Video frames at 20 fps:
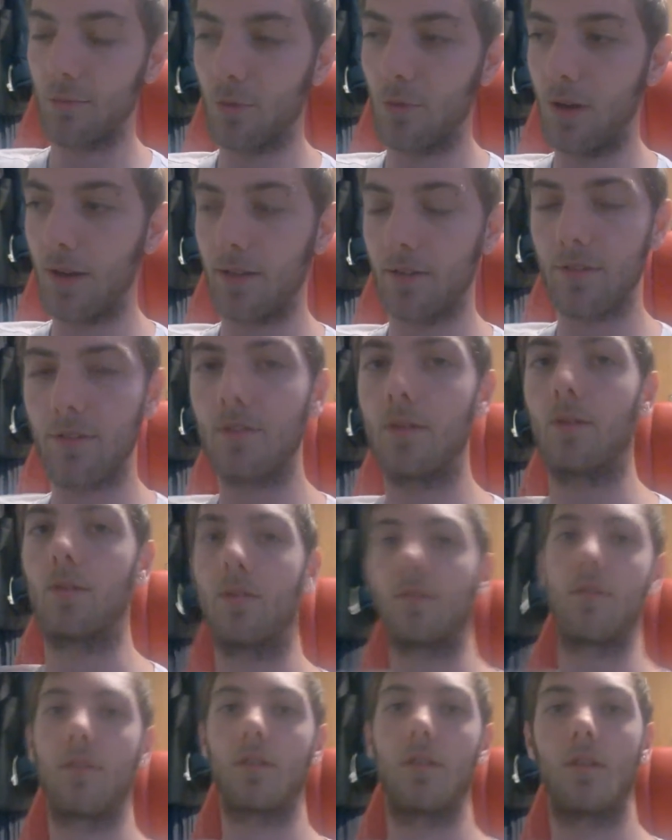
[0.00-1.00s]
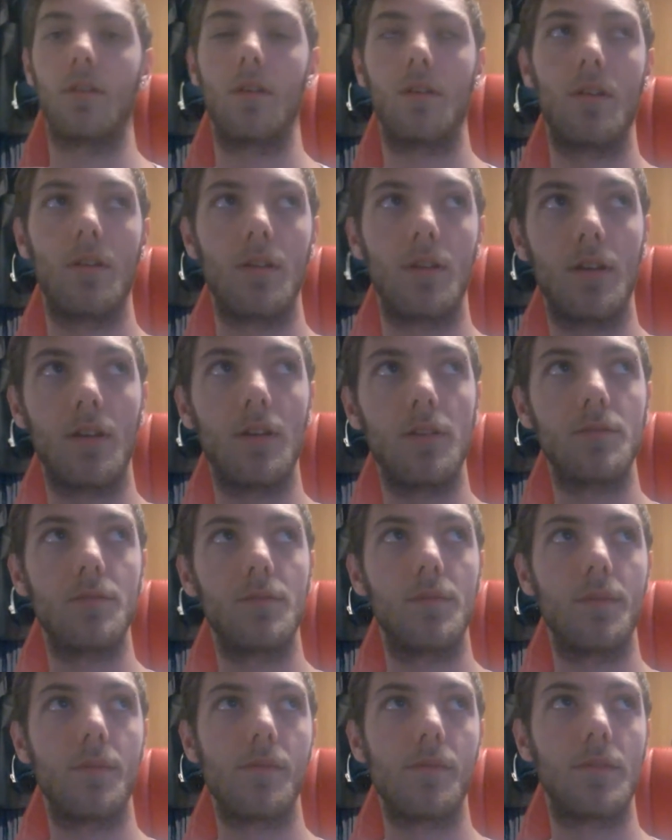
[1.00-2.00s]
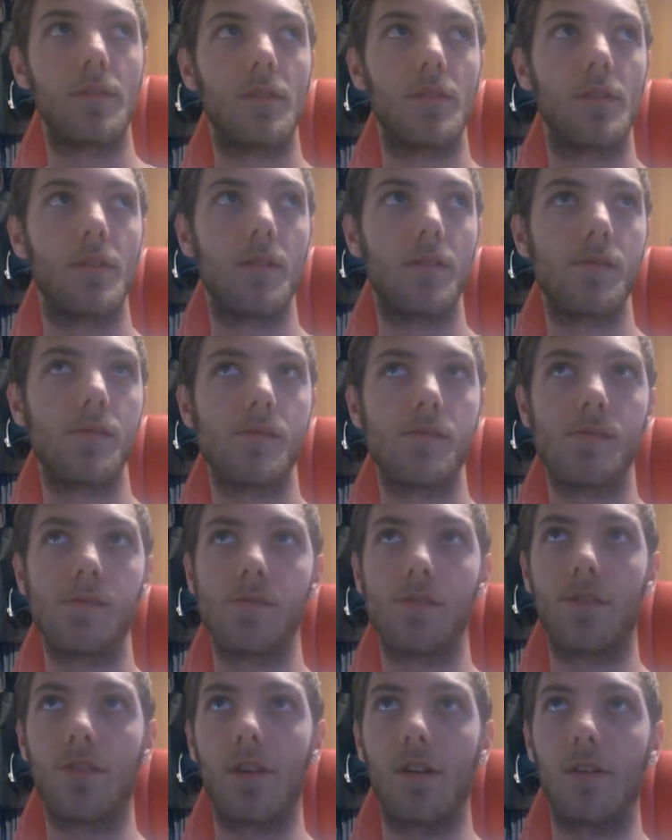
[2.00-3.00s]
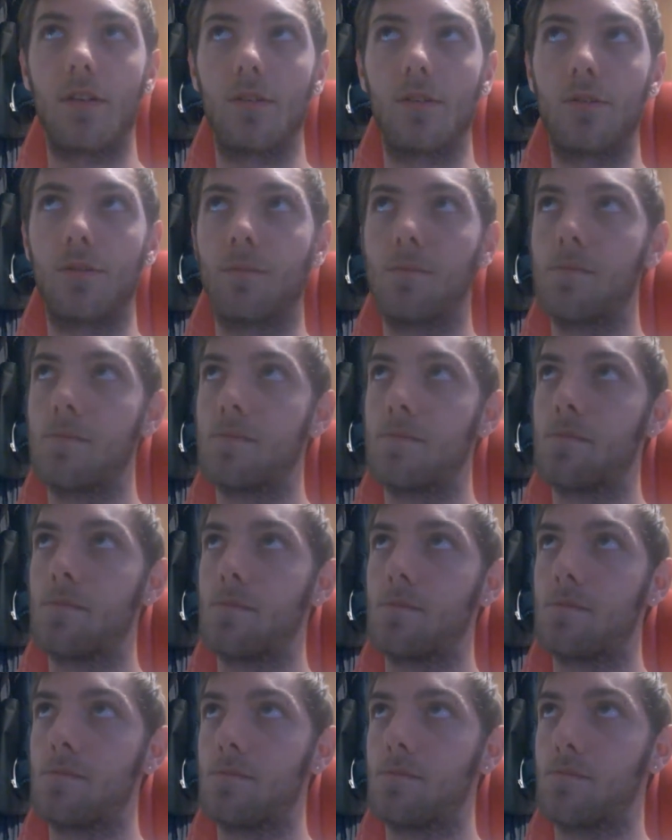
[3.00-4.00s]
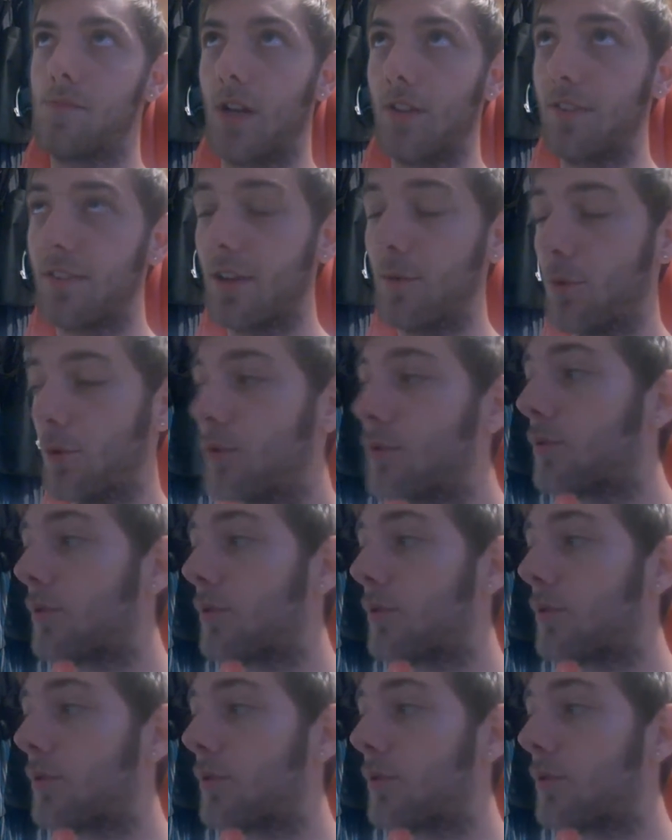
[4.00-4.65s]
quite good songs, you know? So, I'd say we're all